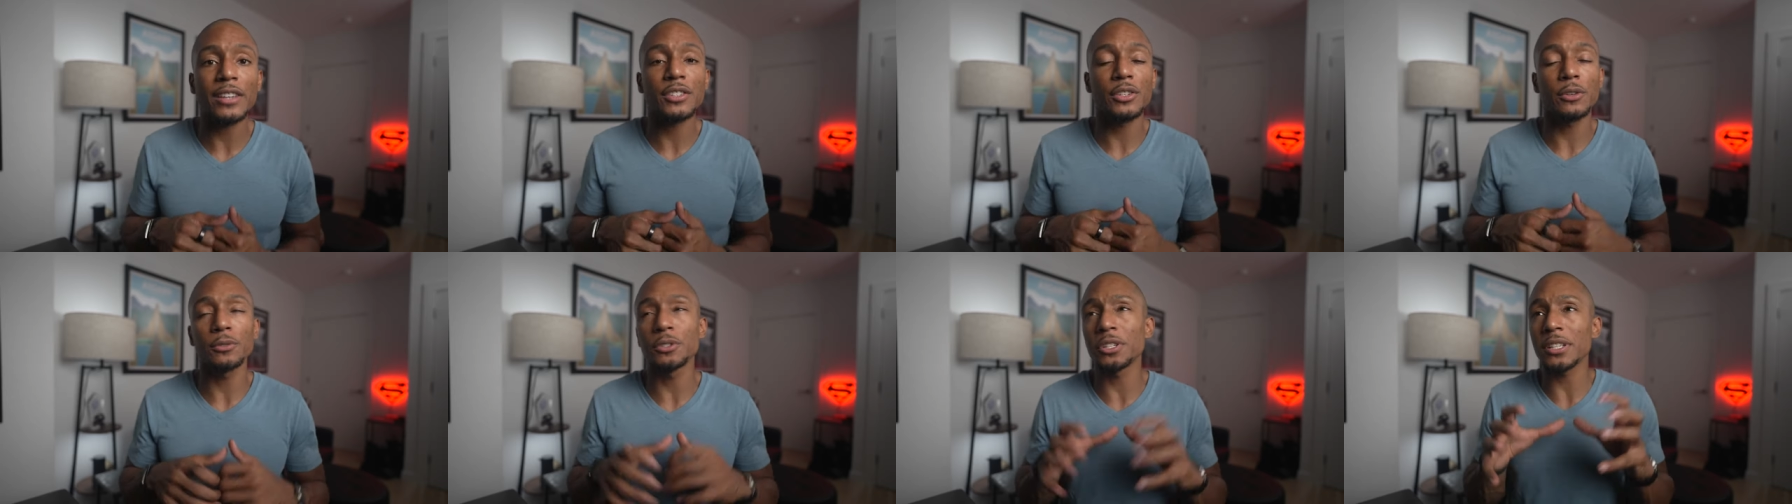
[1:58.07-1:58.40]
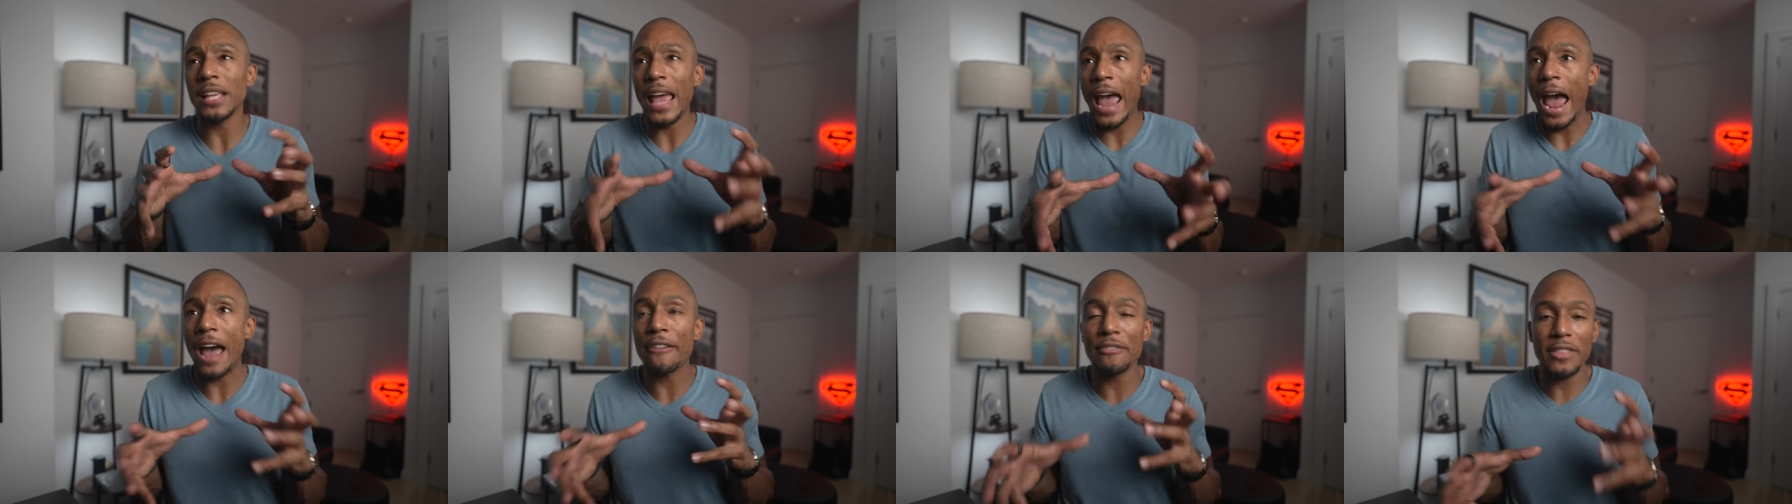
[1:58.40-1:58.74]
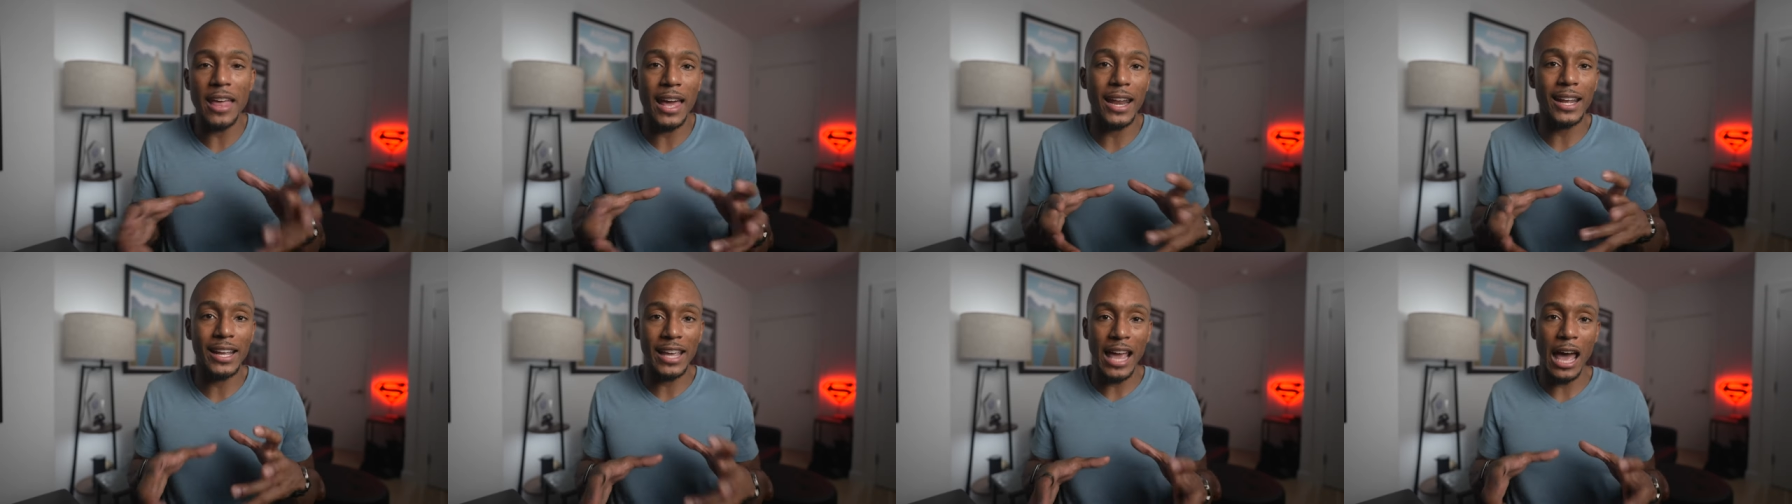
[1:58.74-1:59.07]
So just having
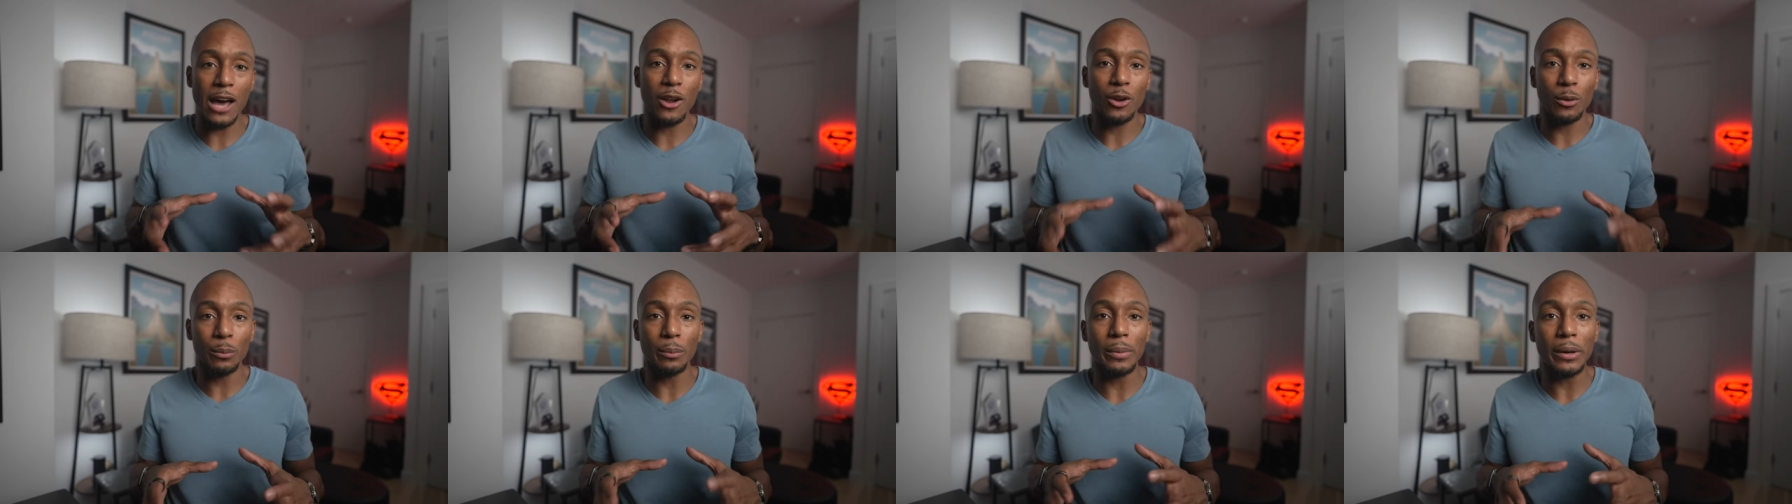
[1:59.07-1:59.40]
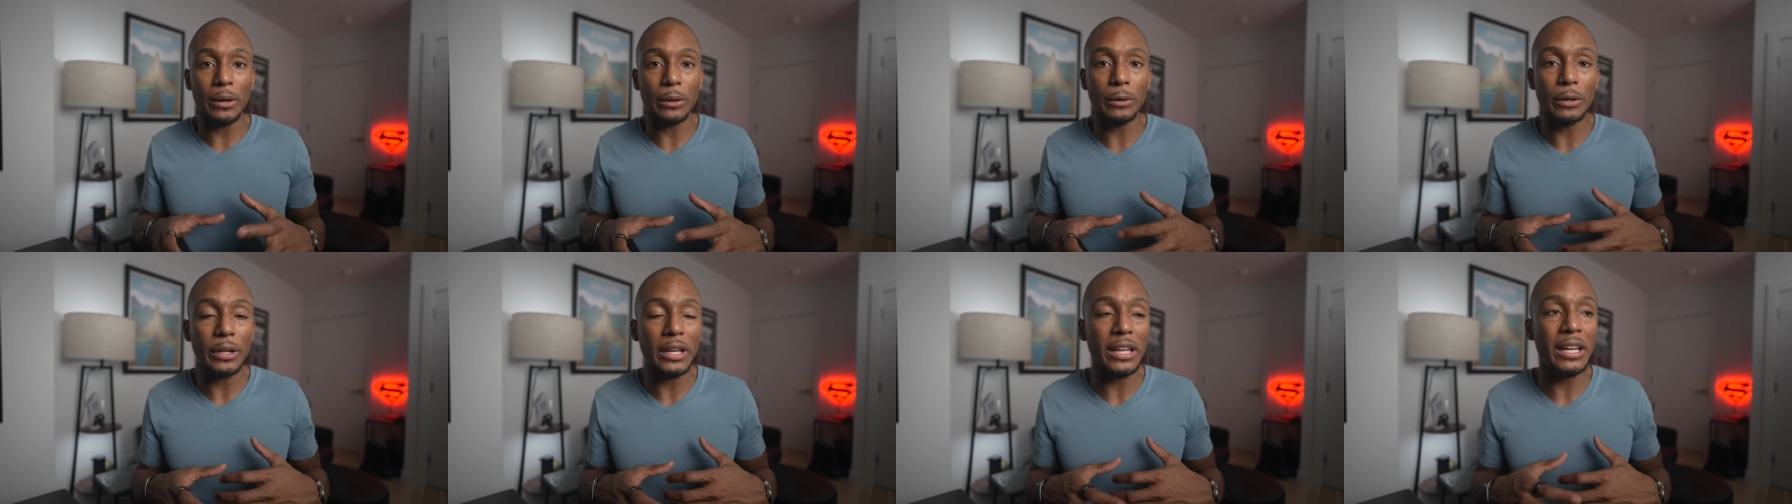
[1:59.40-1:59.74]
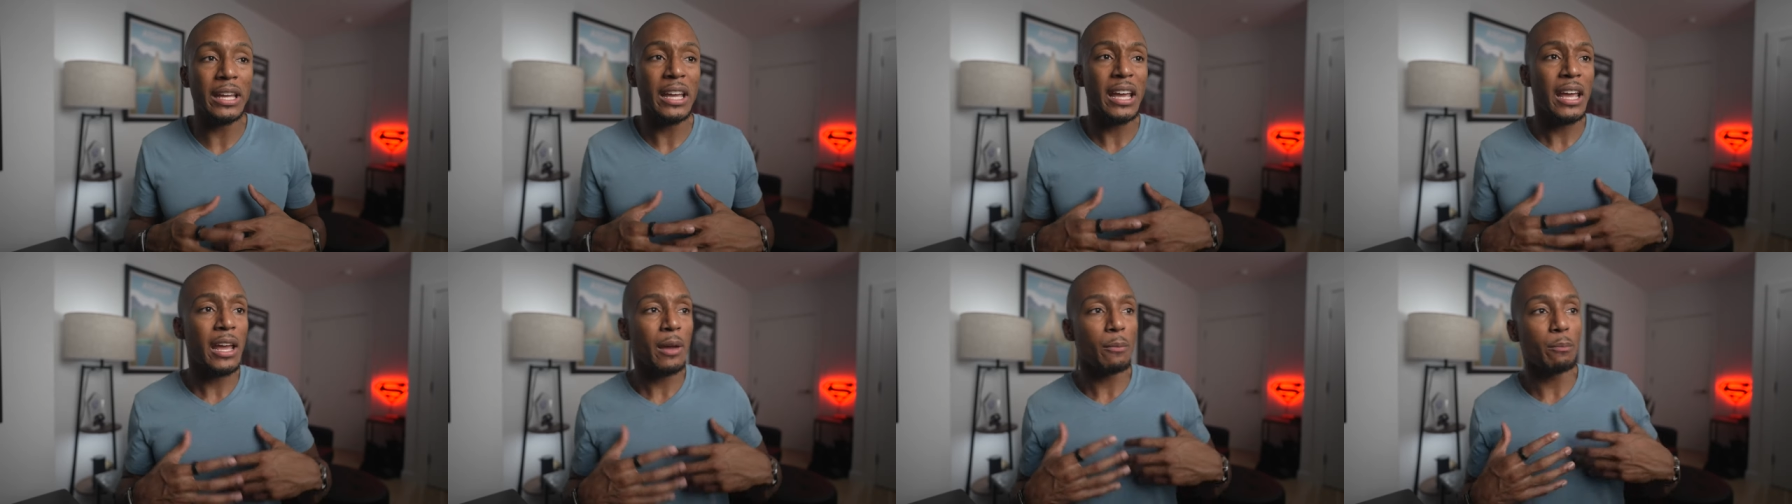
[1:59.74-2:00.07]
that
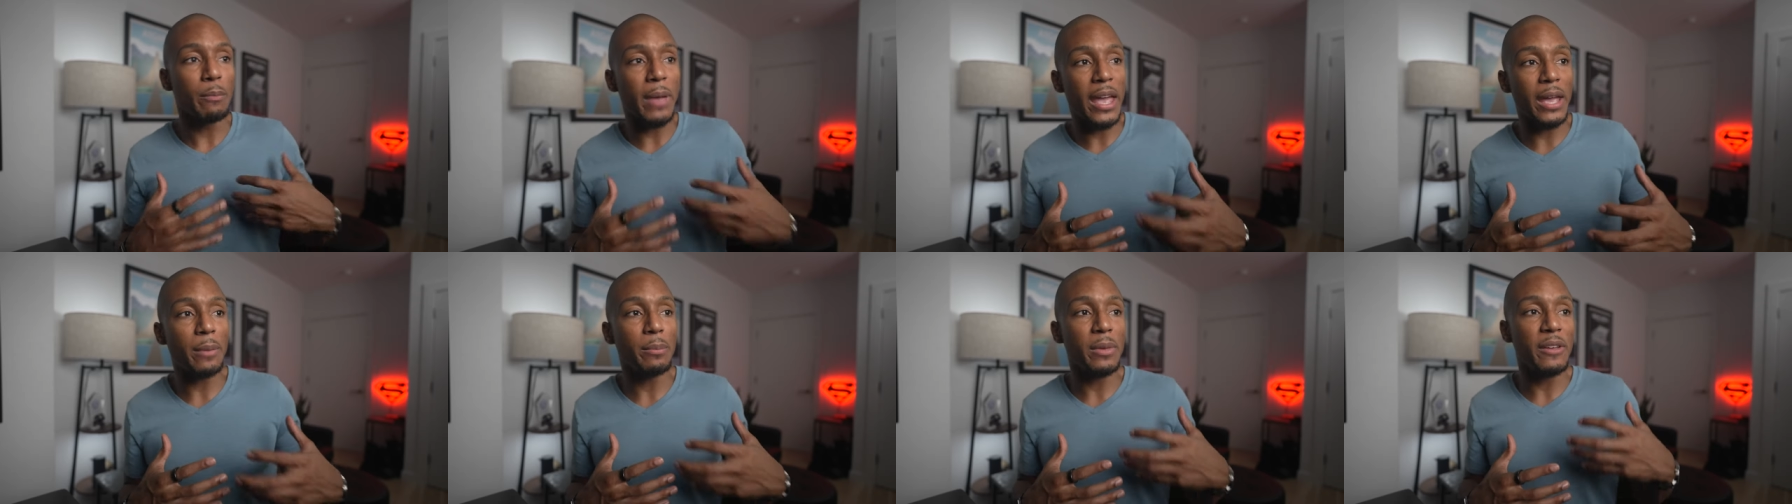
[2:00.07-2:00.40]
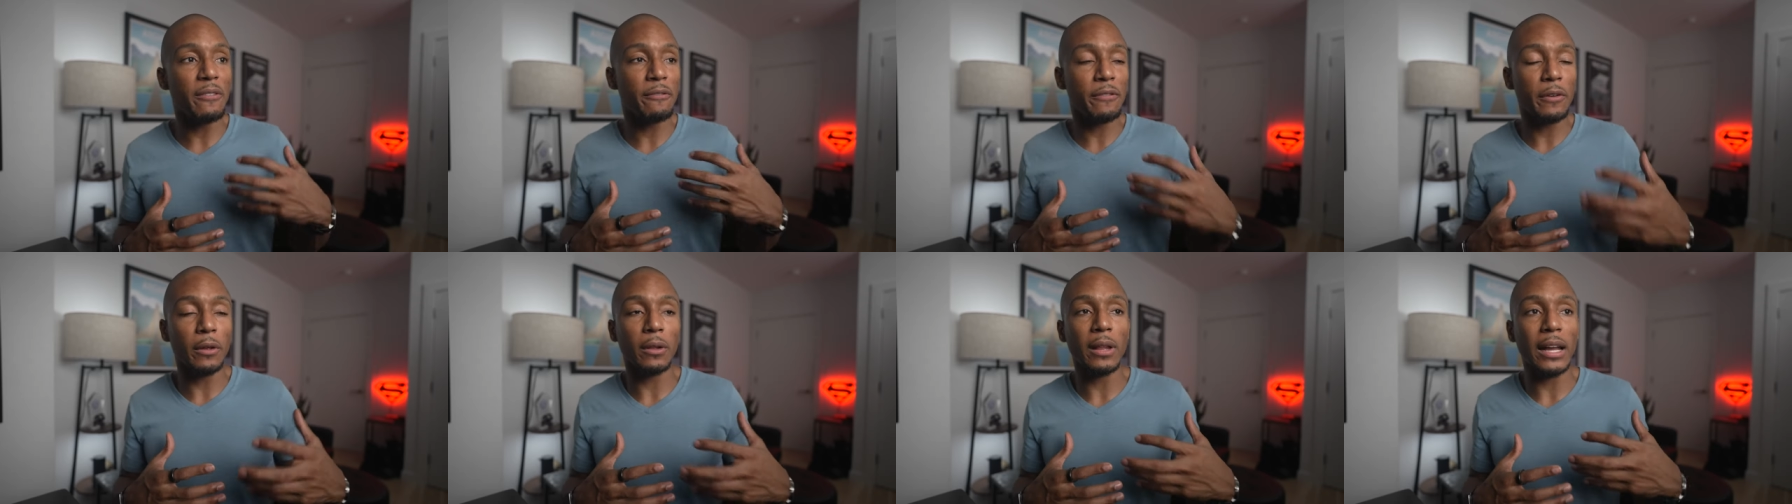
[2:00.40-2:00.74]
accountability made me feel